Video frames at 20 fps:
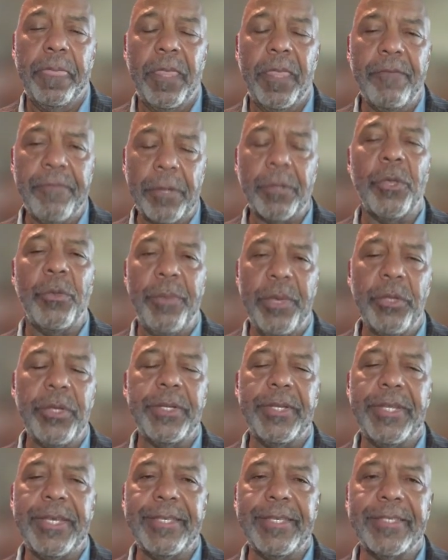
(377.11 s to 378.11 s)
different
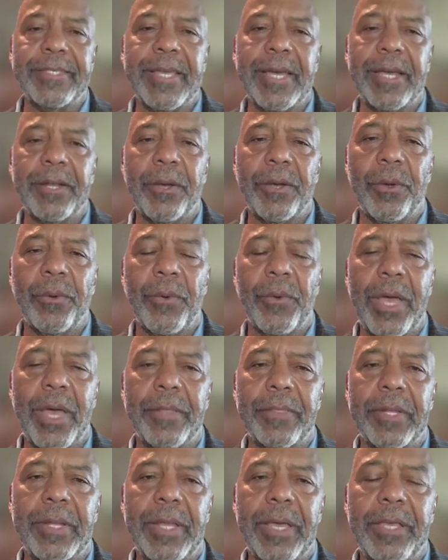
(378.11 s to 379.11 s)
communities that are
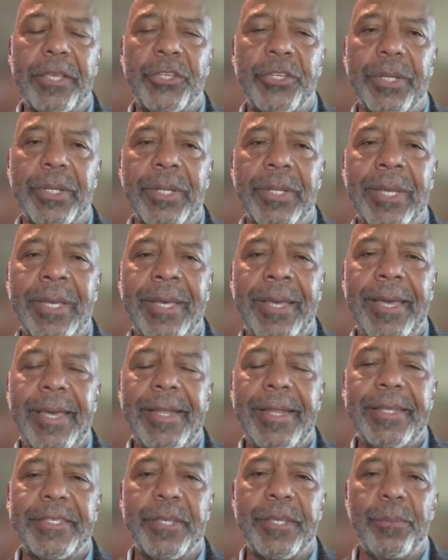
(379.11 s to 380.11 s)
around the nation,
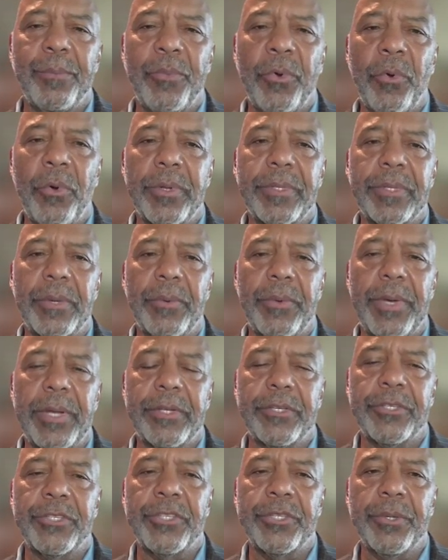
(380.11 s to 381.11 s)
it is important that we
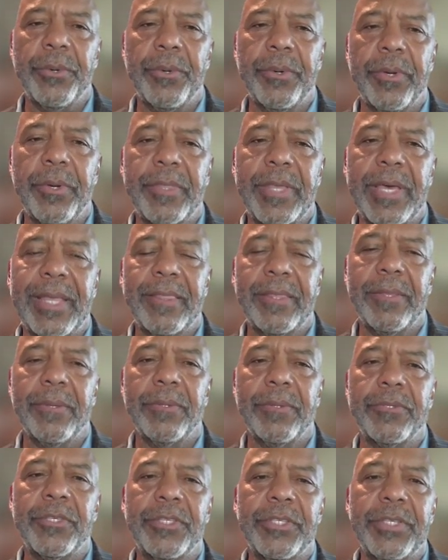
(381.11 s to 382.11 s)
underscore that
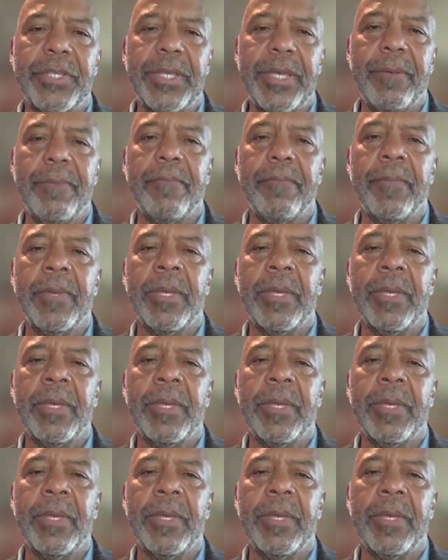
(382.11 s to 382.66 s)
those STEM